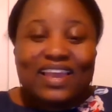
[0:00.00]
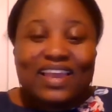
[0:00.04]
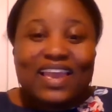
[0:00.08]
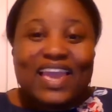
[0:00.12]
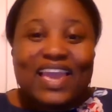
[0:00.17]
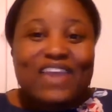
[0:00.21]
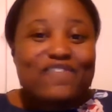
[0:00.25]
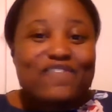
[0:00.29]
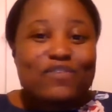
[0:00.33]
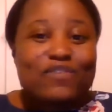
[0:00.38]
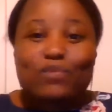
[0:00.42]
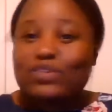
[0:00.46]

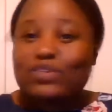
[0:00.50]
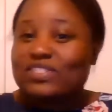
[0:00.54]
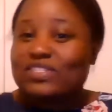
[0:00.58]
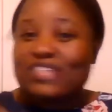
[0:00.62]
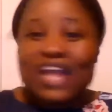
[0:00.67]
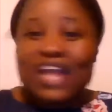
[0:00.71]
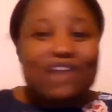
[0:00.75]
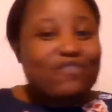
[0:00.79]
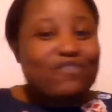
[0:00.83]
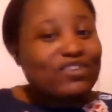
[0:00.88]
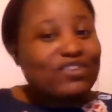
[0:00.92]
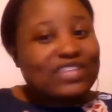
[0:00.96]
If it was
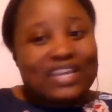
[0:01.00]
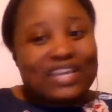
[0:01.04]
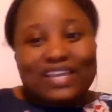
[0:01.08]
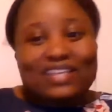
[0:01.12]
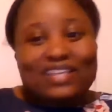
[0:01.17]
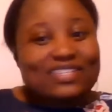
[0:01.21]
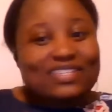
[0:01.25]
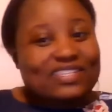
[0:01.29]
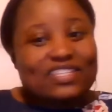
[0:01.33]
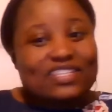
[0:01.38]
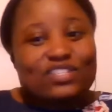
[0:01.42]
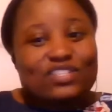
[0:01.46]
not for that
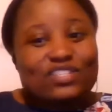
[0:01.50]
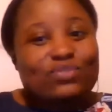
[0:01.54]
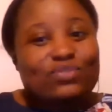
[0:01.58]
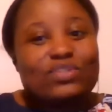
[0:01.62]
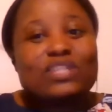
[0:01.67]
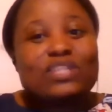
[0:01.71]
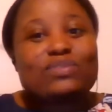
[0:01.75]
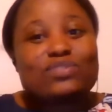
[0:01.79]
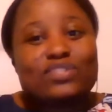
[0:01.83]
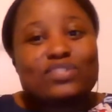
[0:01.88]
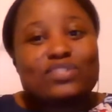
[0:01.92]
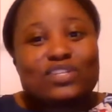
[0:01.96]
incident 2
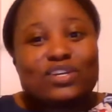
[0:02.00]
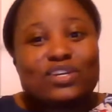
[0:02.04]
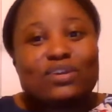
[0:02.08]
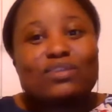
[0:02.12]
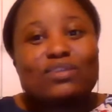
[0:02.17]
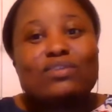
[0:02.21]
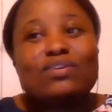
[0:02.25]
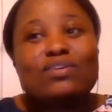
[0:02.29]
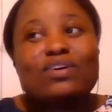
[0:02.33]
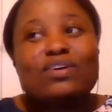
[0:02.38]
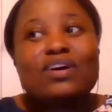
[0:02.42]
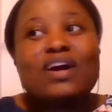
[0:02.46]
years
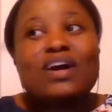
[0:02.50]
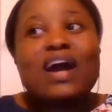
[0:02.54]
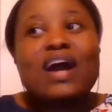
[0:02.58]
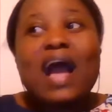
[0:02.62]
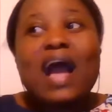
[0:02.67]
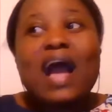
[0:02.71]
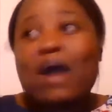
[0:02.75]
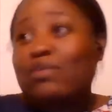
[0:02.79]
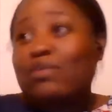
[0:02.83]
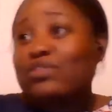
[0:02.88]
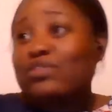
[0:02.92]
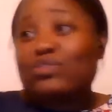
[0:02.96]
ago,
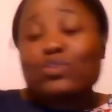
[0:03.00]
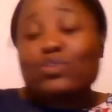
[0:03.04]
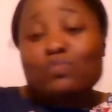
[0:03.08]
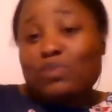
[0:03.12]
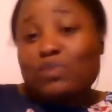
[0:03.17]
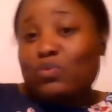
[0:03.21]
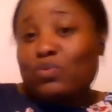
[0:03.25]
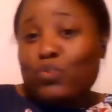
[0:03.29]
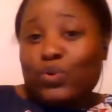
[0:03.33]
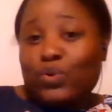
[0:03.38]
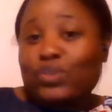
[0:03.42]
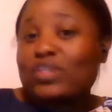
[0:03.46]
I'll still
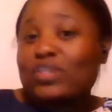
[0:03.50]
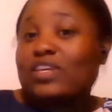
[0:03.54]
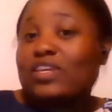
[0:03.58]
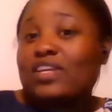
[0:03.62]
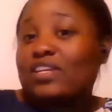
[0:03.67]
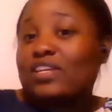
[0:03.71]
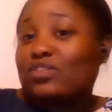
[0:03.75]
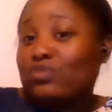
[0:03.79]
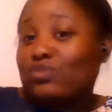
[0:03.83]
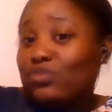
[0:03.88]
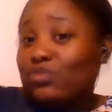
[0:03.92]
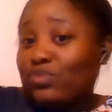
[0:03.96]
be working
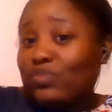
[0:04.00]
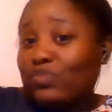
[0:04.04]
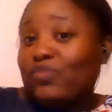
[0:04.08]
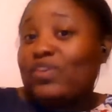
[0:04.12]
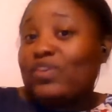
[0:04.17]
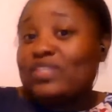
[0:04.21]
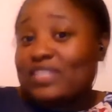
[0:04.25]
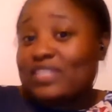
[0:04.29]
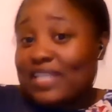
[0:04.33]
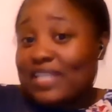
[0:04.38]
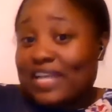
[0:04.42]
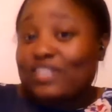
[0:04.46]
and doing the
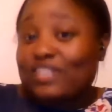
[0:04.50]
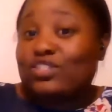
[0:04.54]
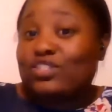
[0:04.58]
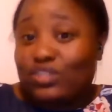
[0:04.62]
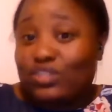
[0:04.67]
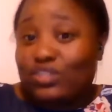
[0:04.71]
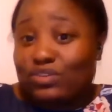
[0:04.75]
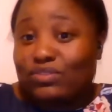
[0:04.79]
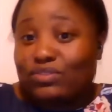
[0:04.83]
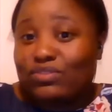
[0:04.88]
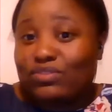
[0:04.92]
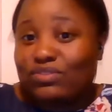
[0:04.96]
things that I
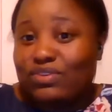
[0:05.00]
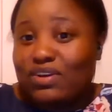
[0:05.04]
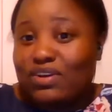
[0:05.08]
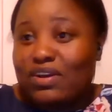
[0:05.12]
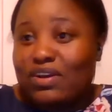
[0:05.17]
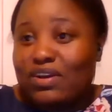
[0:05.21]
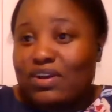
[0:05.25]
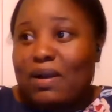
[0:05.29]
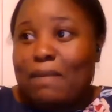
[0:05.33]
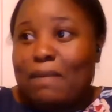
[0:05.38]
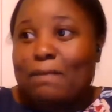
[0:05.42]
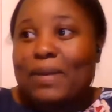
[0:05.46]
do,
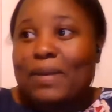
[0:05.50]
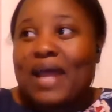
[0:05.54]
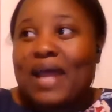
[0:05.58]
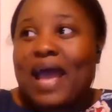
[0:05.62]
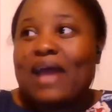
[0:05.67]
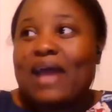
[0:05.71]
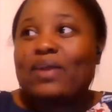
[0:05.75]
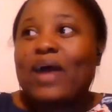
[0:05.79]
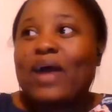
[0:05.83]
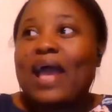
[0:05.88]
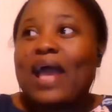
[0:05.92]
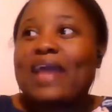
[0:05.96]
but
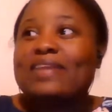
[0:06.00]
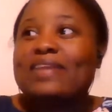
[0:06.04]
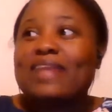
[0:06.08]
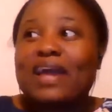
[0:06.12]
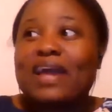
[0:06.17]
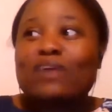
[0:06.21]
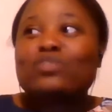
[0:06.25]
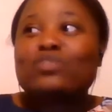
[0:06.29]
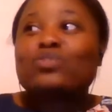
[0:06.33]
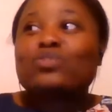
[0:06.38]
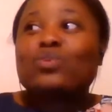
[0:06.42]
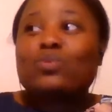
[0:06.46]

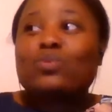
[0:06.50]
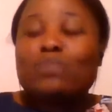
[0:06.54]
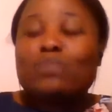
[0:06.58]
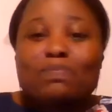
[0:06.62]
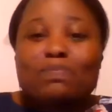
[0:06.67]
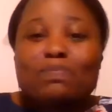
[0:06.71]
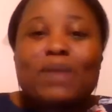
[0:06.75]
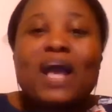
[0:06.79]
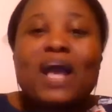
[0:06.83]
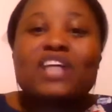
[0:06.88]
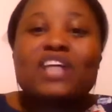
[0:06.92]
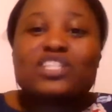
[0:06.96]
I'll still be
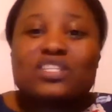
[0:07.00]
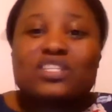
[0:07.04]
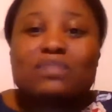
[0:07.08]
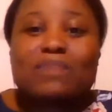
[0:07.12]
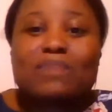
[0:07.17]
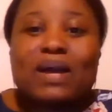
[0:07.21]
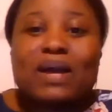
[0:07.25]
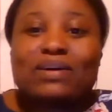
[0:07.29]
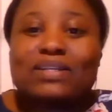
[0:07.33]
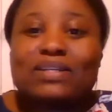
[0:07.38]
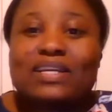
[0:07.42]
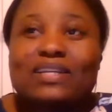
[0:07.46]
passionate
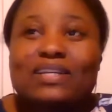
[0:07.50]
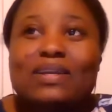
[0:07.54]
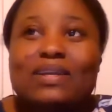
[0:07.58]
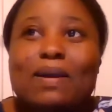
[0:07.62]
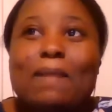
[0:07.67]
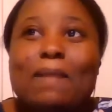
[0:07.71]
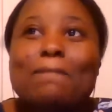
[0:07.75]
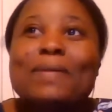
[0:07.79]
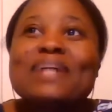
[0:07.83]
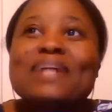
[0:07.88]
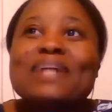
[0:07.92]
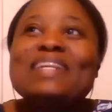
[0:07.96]
about it,
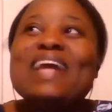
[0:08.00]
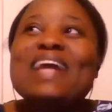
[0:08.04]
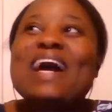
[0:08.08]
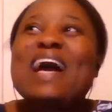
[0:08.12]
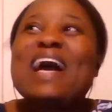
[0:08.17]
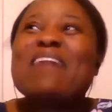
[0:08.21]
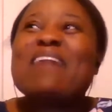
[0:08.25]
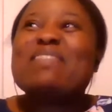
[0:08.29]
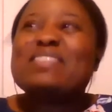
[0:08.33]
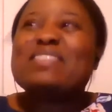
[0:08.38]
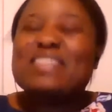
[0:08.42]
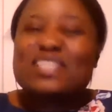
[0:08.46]
but not
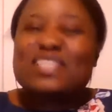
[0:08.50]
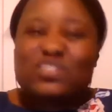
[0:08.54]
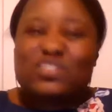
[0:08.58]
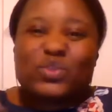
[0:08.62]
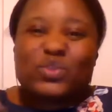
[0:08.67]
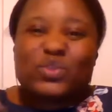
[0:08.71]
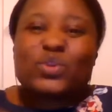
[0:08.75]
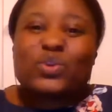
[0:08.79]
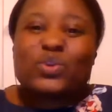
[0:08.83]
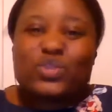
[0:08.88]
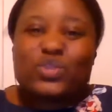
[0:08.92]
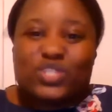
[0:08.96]
have a sense of
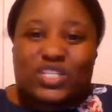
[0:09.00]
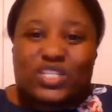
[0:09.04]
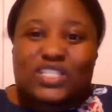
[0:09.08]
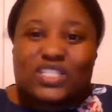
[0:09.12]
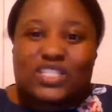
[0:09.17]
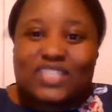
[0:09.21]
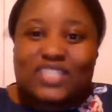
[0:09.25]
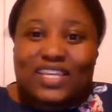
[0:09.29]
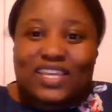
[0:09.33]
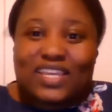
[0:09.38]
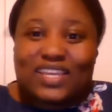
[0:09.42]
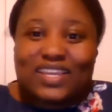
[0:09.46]

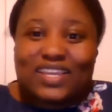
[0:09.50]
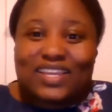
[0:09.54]
urgency.